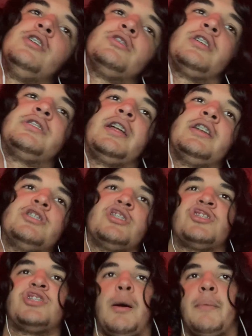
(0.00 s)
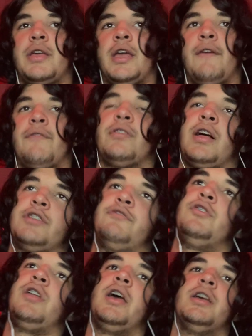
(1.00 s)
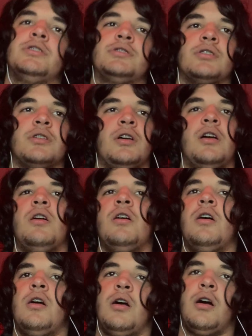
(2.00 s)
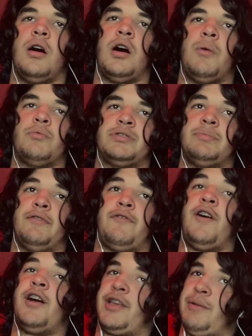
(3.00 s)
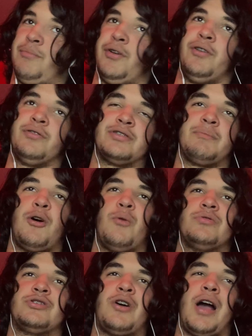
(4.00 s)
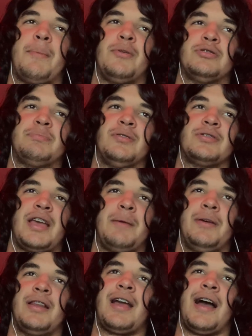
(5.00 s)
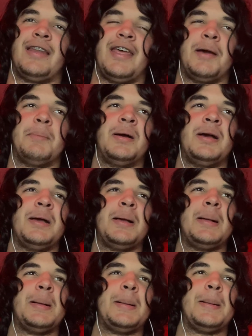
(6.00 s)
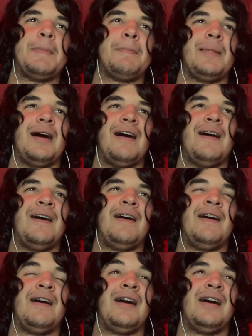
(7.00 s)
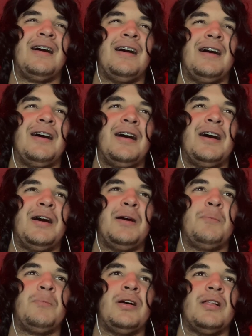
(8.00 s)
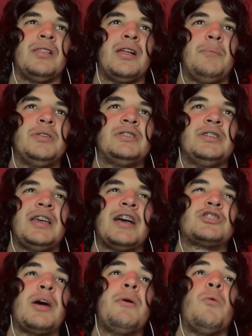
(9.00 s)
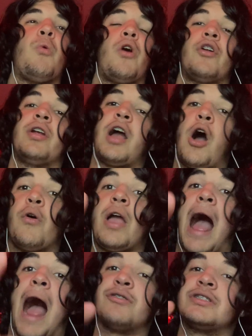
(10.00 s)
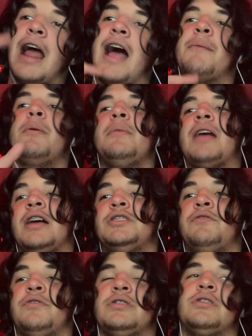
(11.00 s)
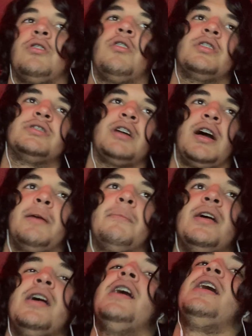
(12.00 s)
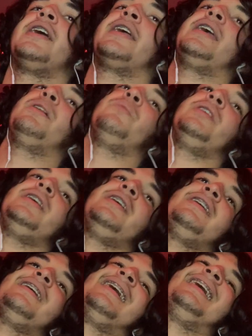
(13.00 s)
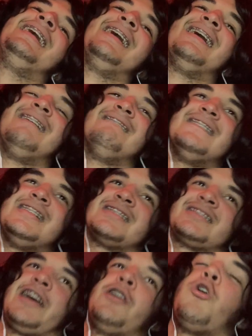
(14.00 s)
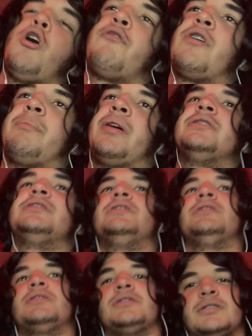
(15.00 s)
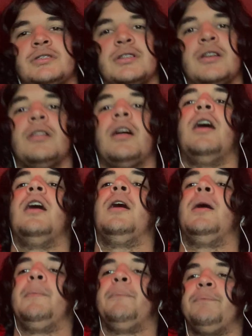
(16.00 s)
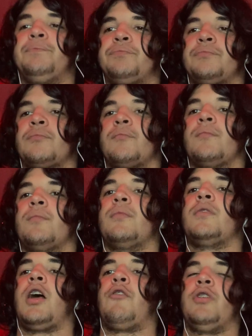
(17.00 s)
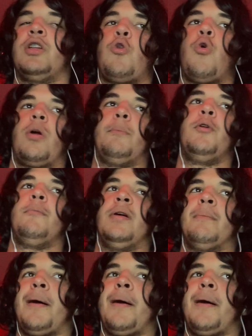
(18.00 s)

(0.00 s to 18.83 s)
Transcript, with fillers: So I just had to just stomach it for the last few days, um, which has been fucking brutal. So I'm so happy those pills came in. Goddamn. Um, let me see. Yeah, so I've been wondering. Oh yeah, I was gonna. I've been asking for this the longest time. Can we? Because I know over at is um a really core movement.